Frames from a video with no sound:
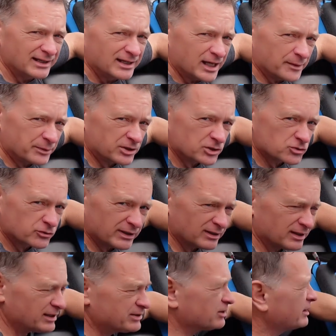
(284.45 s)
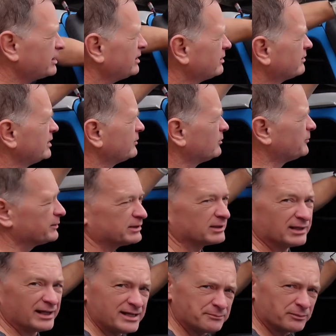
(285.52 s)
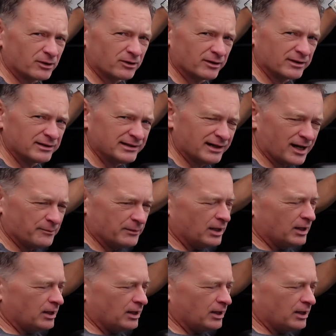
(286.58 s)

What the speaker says: and put the trail lights on here. Then we'll put the light bar on the top.